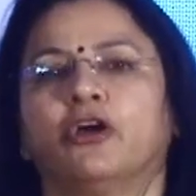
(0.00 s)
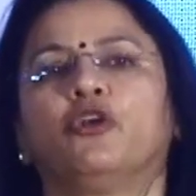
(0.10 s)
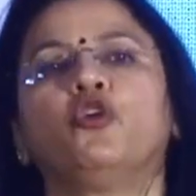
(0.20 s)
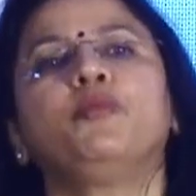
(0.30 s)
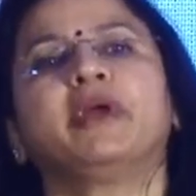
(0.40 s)

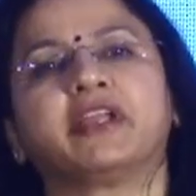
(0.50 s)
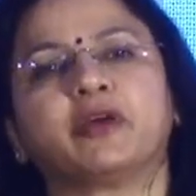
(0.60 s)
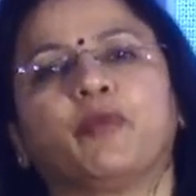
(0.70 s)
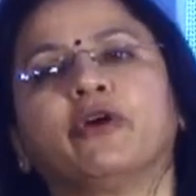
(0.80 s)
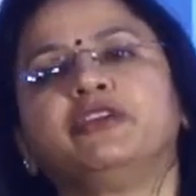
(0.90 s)
Do make it a
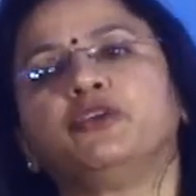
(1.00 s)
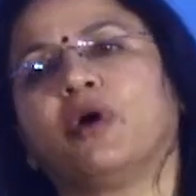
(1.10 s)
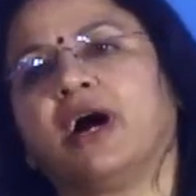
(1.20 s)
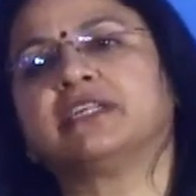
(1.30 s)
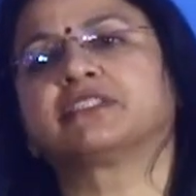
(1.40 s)
point you
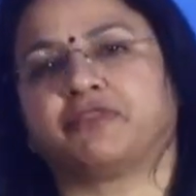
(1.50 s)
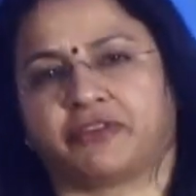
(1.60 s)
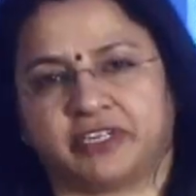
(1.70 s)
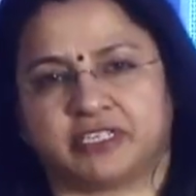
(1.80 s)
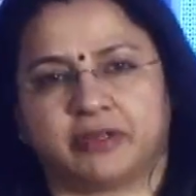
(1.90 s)
ask for
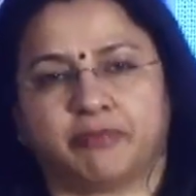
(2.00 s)
it,